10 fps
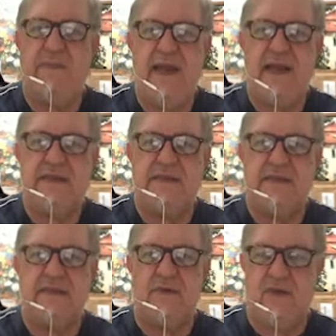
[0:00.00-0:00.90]
balance
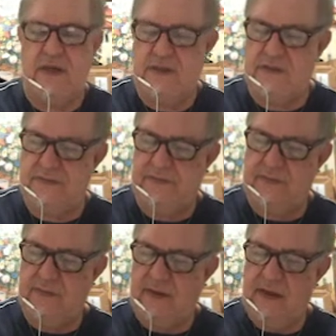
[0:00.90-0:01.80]
this equation.
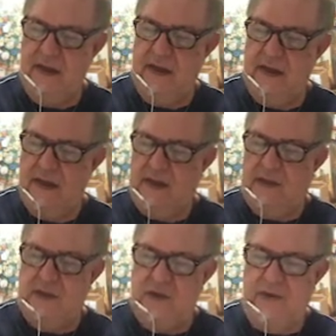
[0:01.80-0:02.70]

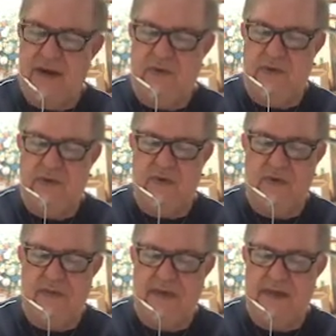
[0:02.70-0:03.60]
So what do we
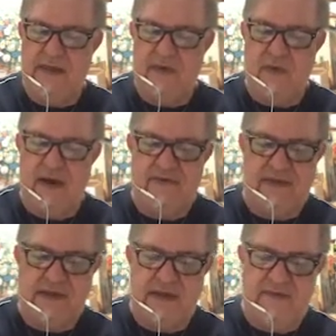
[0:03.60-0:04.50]
do? I mean, the
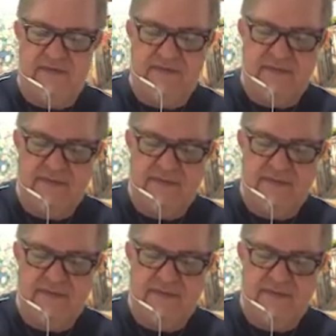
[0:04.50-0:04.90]
derivative